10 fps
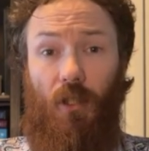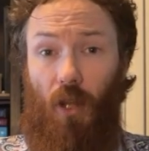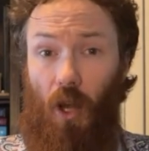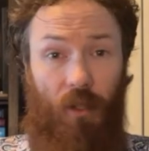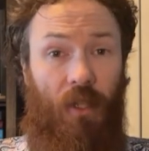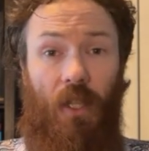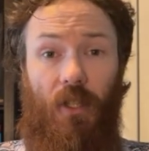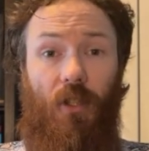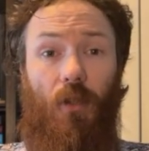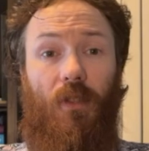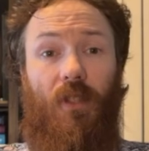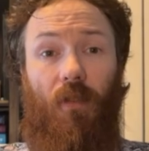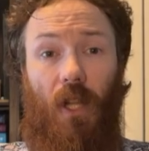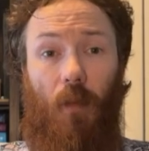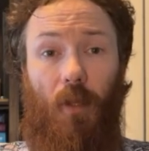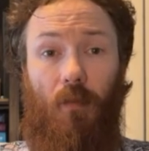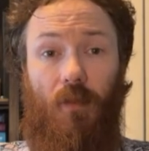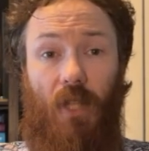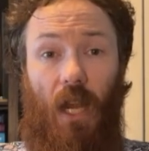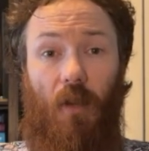All you need to do is develop a
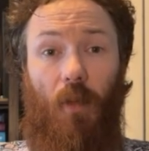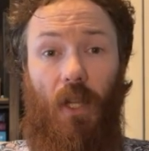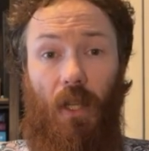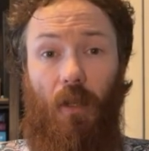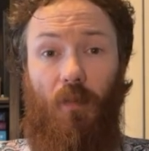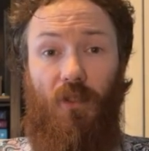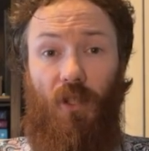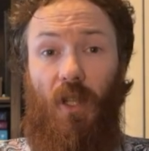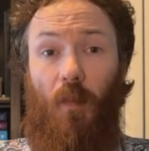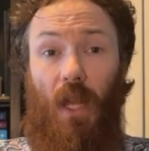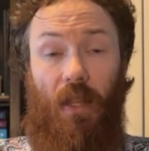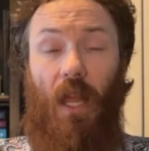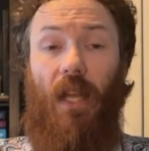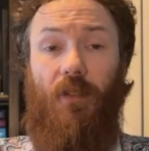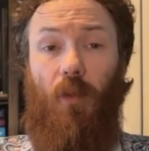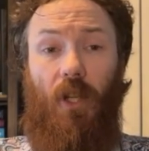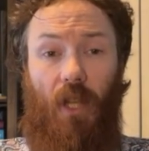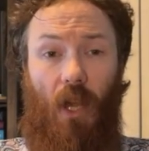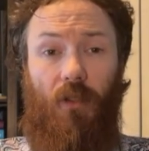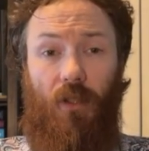retirement income stream, and that's what a
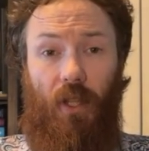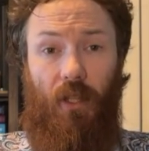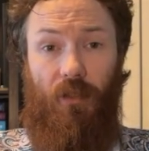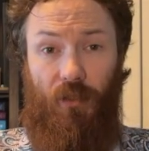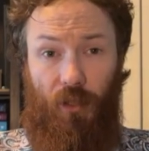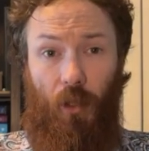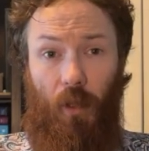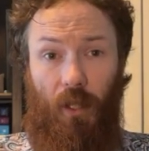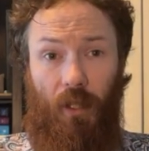calculator is doing.